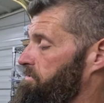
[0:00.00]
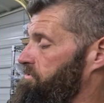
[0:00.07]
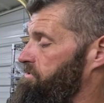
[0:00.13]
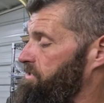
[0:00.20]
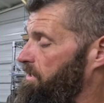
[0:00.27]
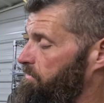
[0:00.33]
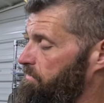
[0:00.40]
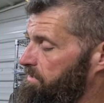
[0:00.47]

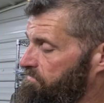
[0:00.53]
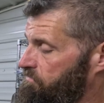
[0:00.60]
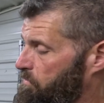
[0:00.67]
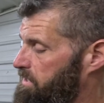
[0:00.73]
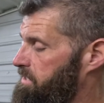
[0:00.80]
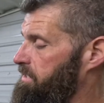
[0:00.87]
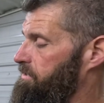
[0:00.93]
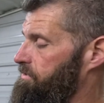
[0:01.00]
So if
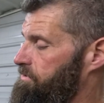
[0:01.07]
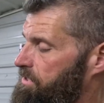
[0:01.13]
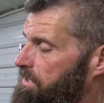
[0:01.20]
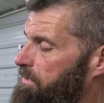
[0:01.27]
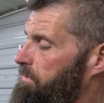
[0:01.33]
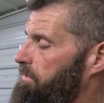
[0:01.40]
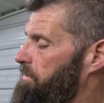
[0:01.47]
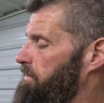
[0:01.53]
we can
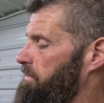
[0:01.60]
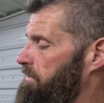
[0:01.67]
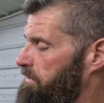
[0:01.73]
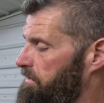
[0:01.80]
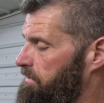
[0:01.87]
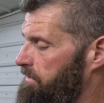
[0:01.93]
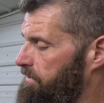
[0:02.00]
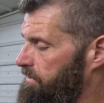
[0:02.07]

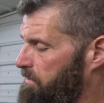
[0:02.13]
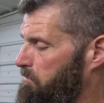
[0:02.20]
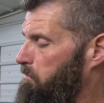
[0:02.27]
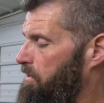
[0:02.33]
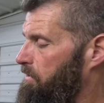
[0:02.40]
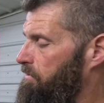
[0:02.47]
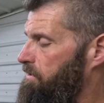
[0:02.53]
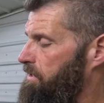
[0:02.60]
turn the
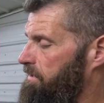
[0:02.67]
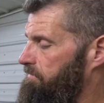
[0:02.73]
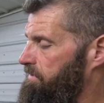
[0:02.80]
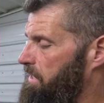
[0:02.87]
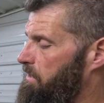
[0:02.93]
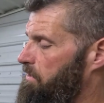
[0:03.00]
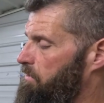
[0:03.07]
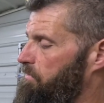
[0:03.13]
bulk of
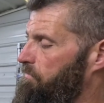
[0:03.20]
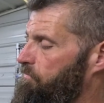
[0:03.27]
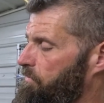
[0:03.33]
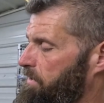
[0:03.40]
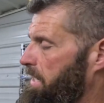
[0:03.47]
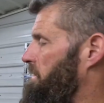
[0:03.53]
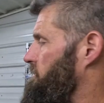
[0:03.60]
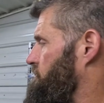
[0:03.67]
it off
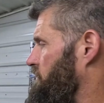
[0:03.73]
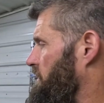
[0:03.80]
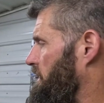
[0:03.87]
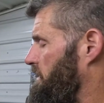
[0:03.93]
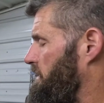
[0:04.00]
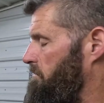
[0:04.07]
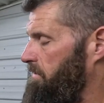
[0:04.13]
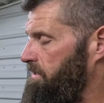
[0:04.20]
without
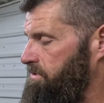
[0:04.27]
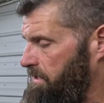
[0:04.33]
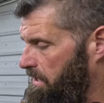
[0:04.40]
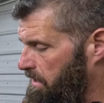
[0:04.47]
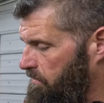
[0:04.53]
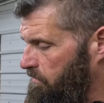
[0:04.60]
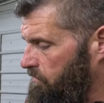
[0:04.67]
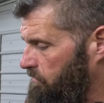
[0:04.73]
drilling a bunch of
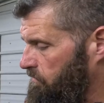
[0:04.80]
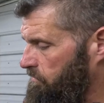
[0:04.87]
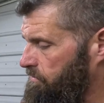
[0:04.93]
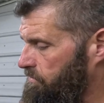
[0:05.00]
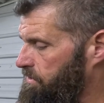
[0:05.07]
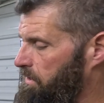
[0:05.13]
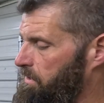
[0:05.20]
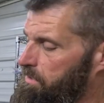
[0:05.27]

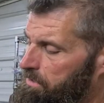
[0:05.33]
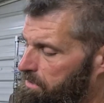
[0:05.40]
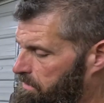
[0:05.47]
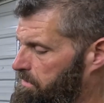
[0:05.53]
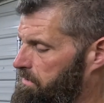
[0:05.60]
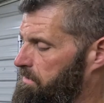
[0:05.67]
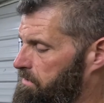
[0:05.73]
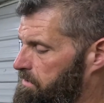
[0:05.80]
holes,
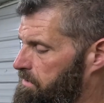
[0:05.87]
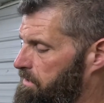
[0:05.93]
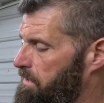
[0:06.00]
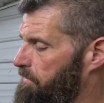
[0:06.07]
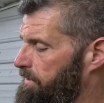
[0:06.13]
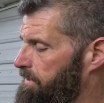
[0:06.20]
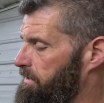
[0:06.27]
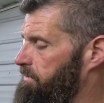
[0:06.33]
you
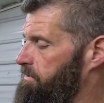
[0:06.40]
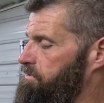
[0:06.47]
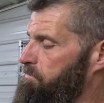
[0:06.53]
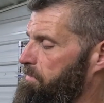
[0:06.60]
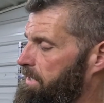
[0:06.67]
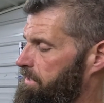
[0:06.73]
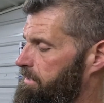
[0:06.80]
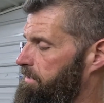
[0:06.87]
know, it looks
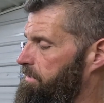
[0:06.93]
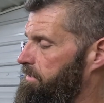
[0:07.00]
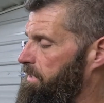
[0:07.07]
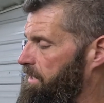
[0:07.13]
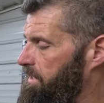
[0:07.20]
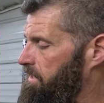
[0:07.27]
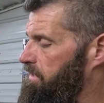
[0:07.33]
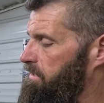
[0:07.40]
better
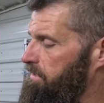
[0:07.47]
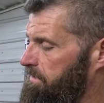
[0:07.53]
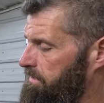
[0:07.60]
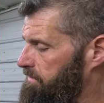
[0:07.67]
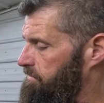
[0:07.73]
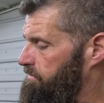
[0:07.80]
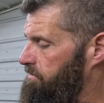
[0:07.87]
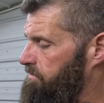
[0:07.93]
and
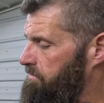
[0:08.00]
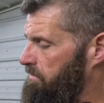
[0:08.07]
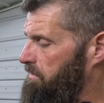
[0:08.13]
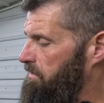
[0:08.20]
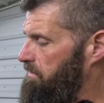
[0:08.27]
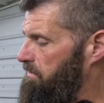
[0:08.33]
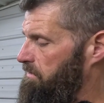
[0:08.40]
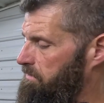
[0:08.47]
it's,
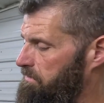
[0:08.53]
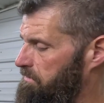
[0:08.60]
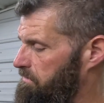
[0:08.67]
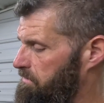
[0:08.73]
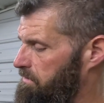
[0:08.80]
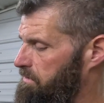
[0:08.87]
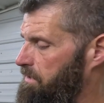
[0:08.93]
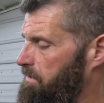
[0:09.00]
uh,
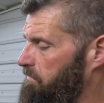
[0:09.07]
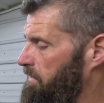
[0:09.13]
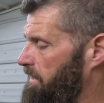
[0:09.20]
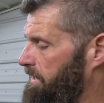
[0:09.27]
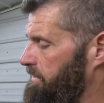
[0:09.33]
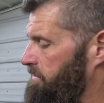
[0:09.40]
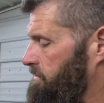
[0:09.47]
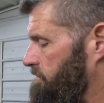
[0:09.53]
you know,
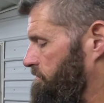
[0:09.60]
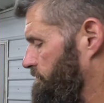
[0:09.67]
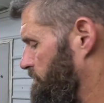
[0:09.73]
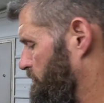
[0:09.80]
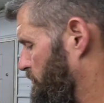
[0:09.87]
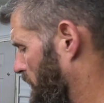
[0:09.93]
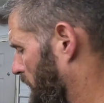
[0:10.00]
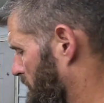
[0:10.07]
less,
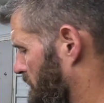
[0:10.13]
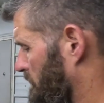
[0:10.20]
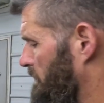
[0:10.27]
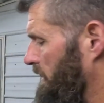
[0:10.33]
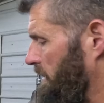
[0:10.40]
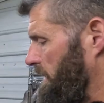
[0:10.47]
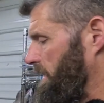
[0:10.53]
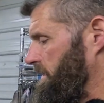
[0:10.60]

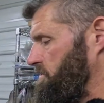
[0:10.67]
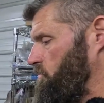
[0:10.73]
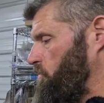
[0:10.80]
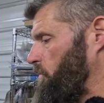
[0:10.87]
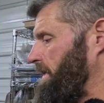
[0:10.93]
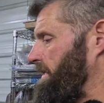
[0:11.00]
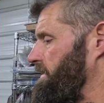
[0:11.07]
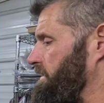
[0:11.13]
probably less
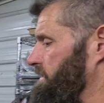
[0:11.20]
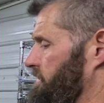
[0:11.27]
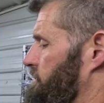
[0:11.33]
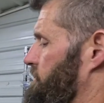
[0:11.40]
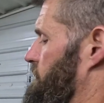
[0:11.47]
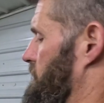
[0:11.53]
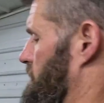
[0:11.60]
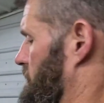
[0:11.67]
windage